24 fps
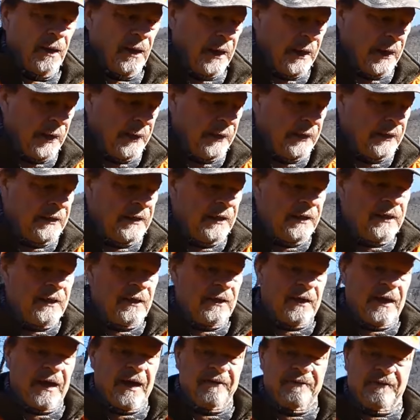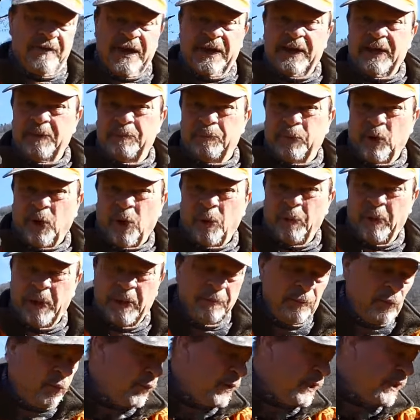I didn't have any
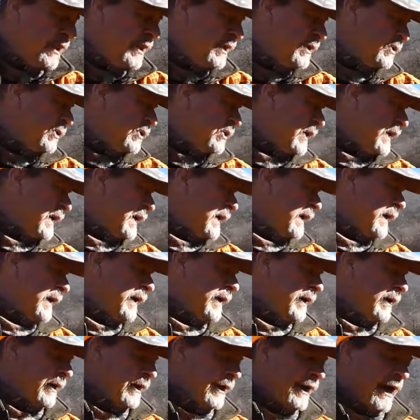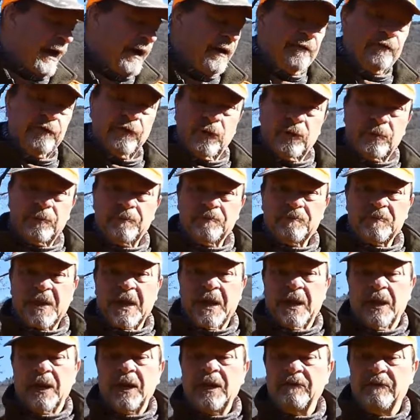problem with this uh, rifle,
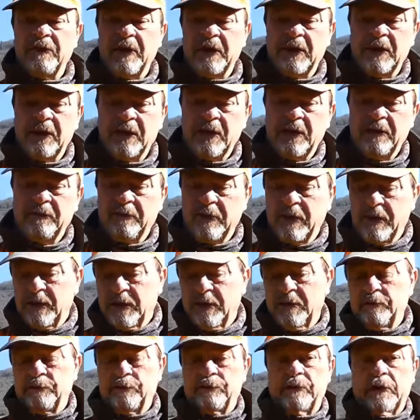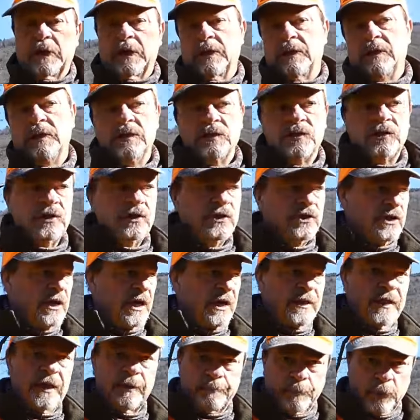even, even if uh, this is
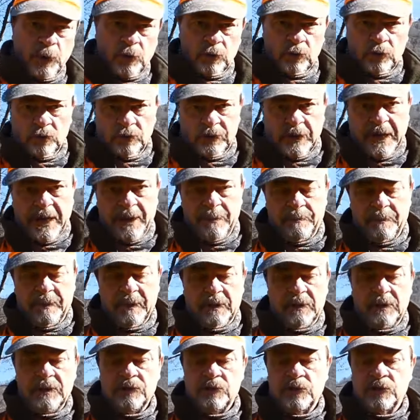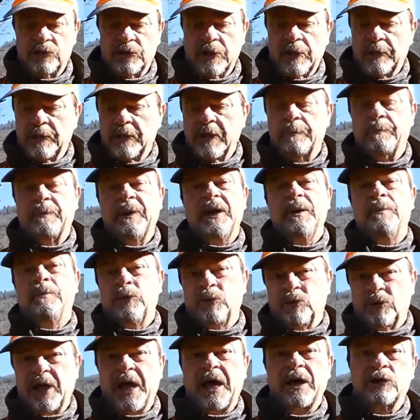uh, the prototype, this is the,
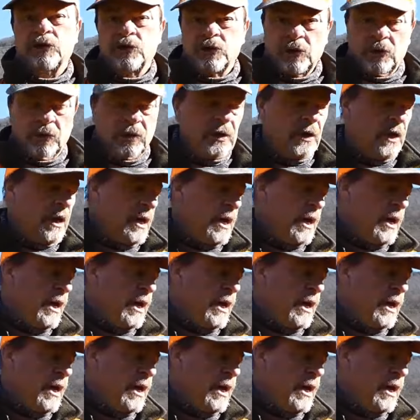pre-production,